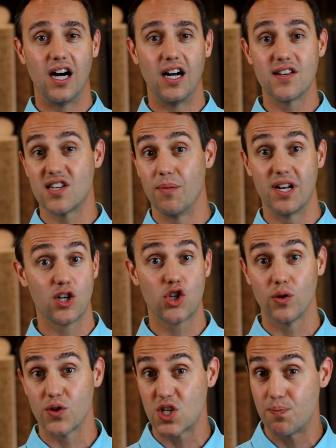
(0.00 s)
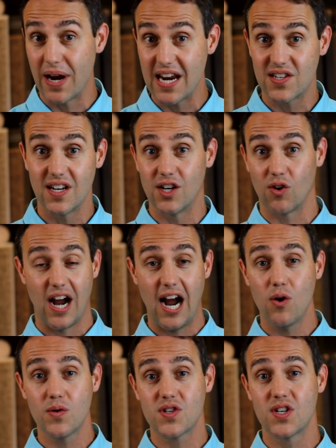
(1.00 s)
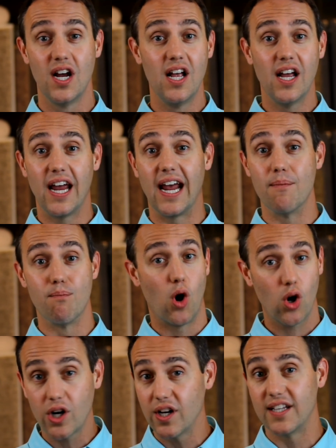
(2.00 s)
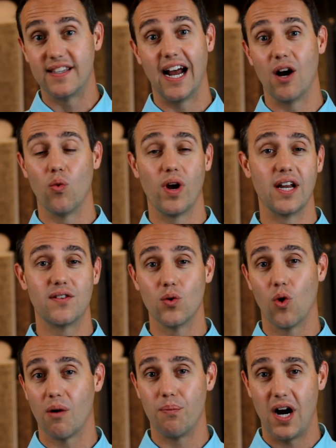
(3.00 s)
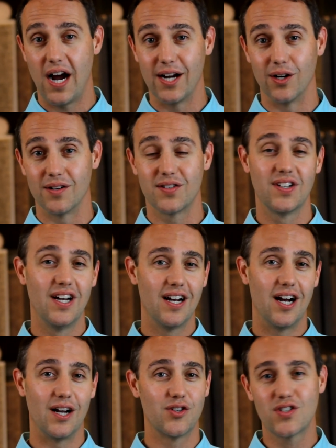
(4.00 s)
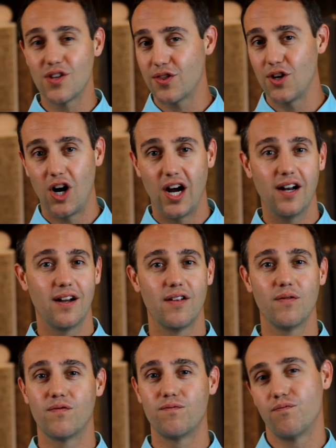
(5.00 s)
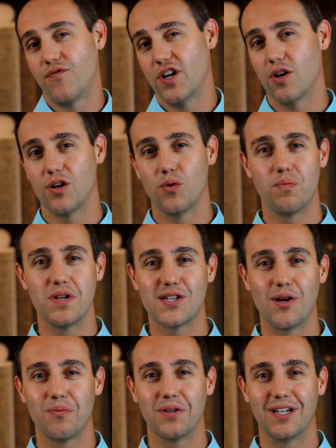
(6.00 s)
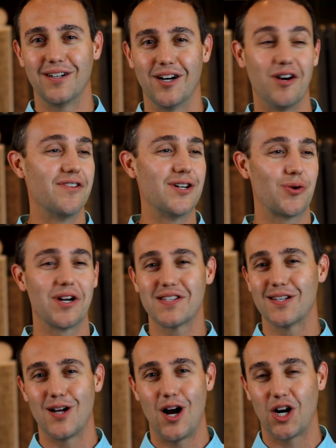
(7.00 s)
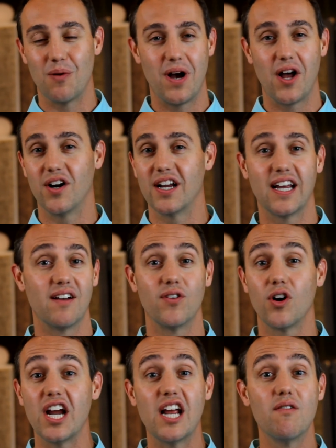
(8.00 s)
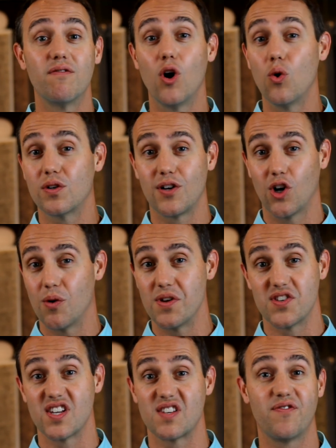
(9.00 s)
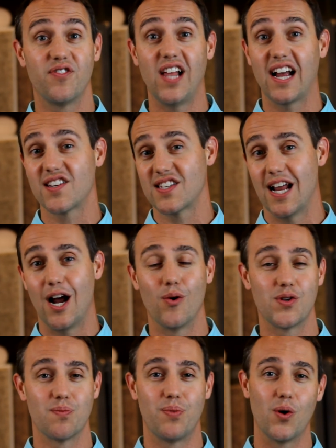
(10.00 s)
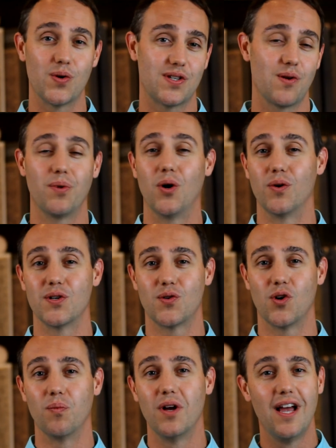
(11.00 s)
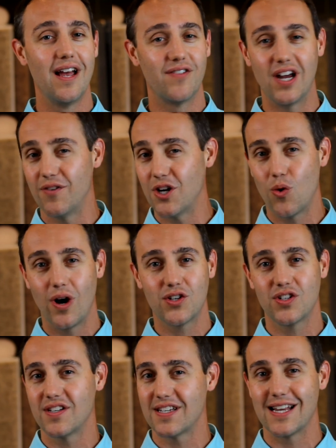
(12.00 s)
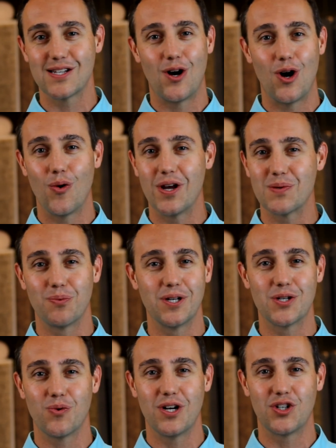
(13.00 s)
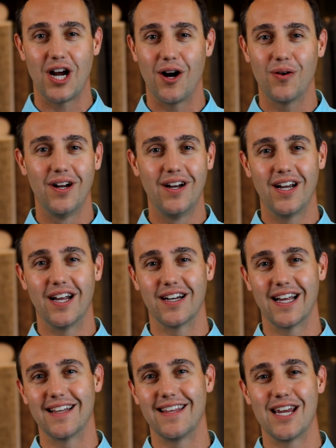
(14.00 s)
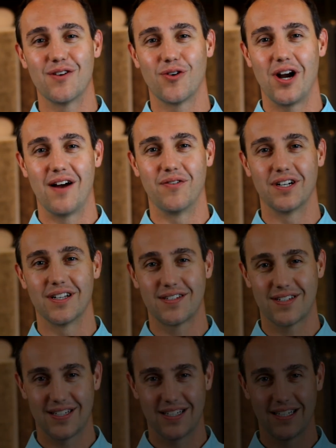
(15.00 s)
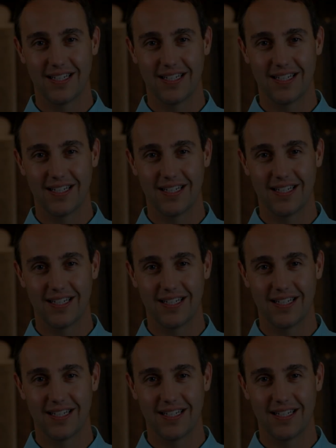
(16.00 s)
some additional space in your house and market it that way to our buyers. Just a thought. Figured it would be something of interest to talk about, and again, very in vogue term is this flex now as opposed to bonus room. If you have any questions, as always, please reach out, and again, thank you for having us.